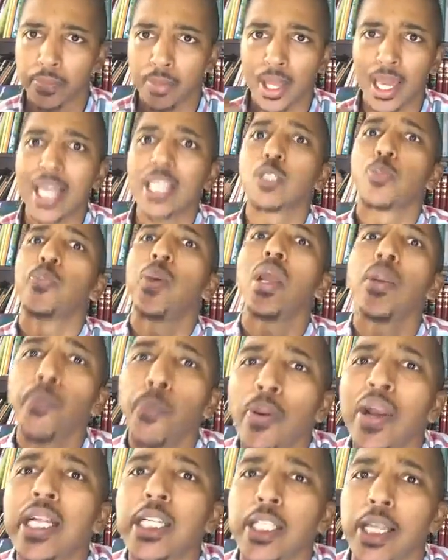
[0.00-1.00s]
He's been
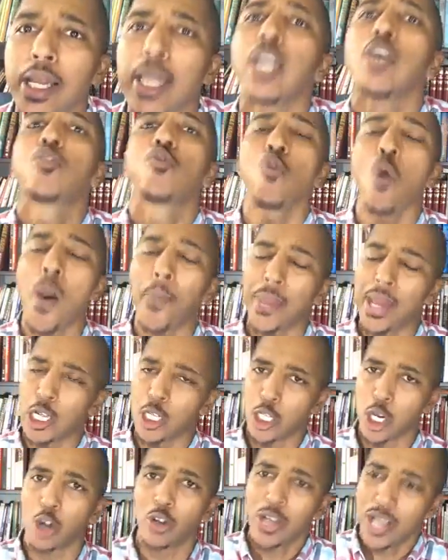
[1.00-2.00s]
preaching. He grew up in church.